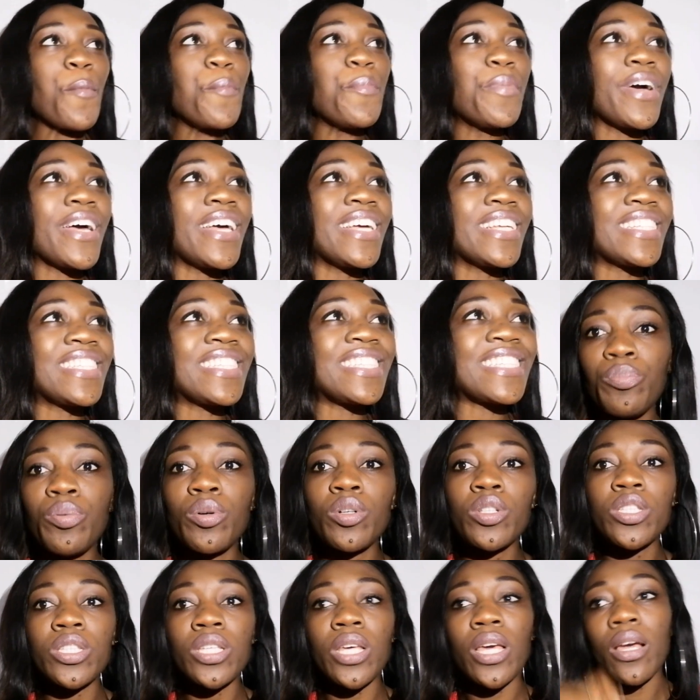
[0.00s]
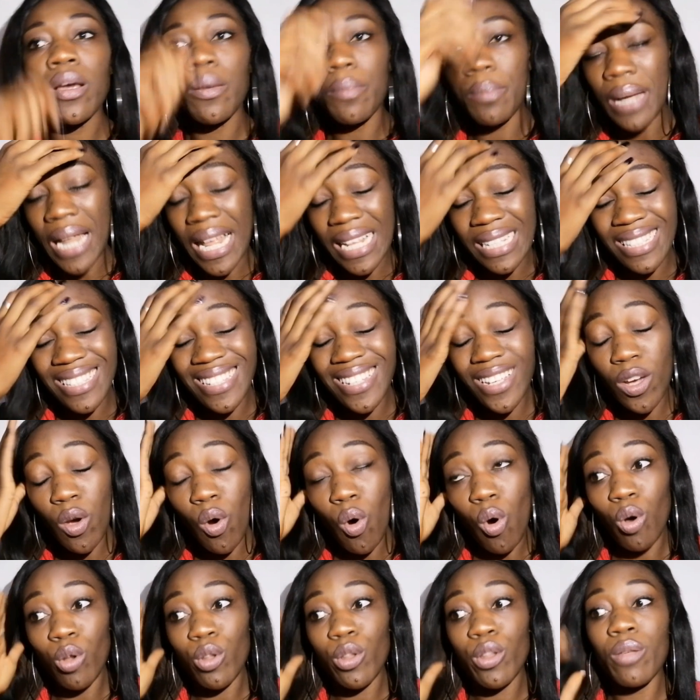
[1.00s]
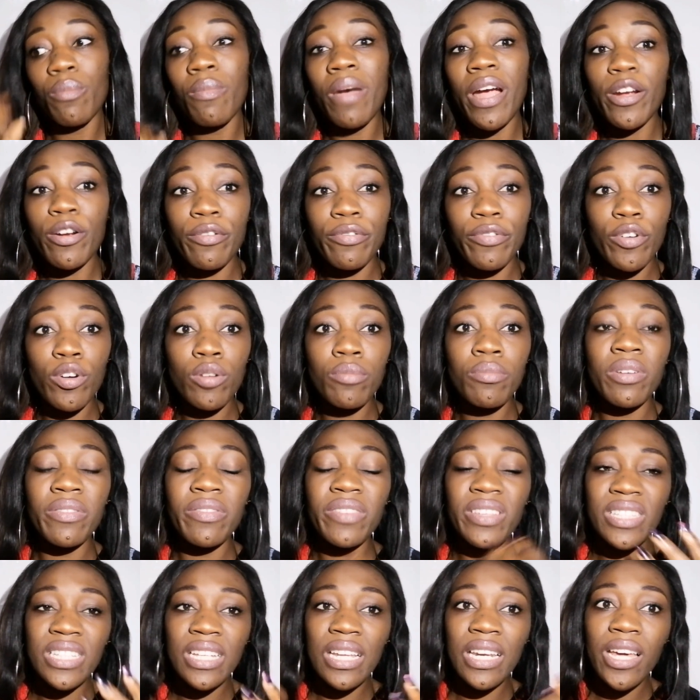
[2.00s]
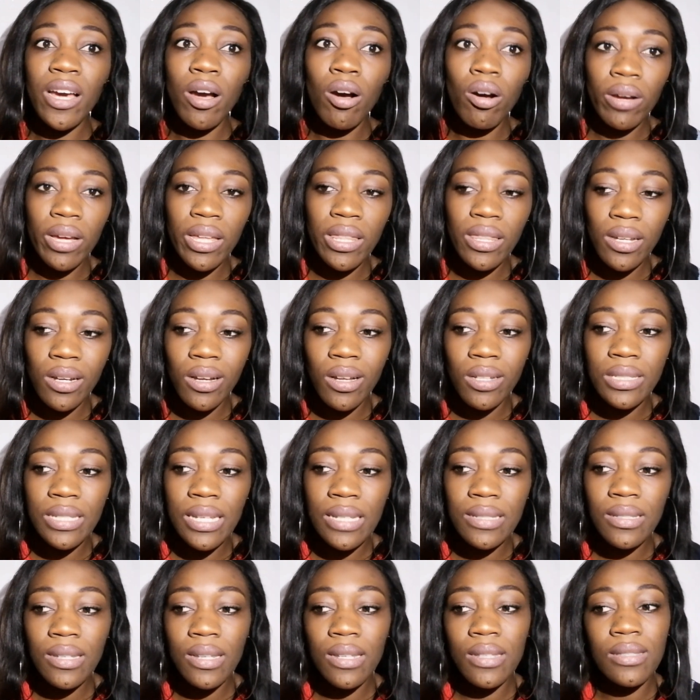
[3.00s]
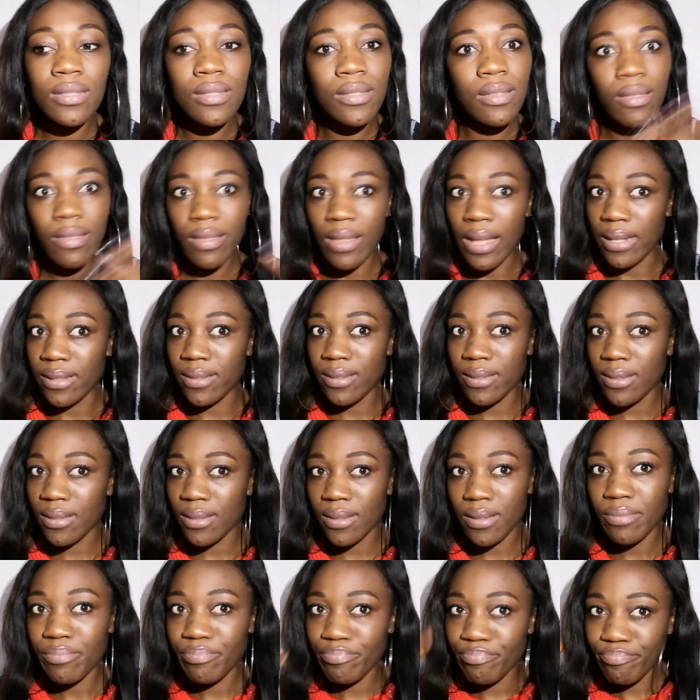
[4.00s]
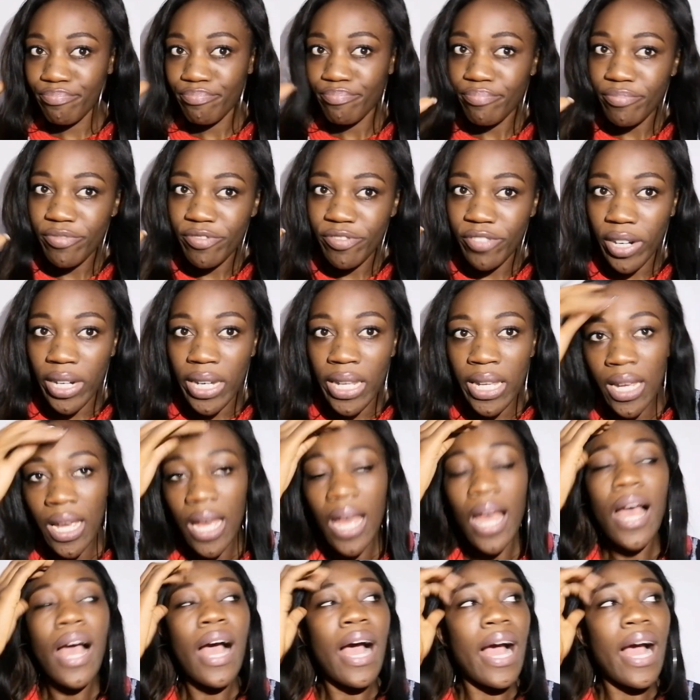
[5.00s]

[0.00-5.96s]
But putting plastic on the microphone but physically hugging the contestants, that's funny.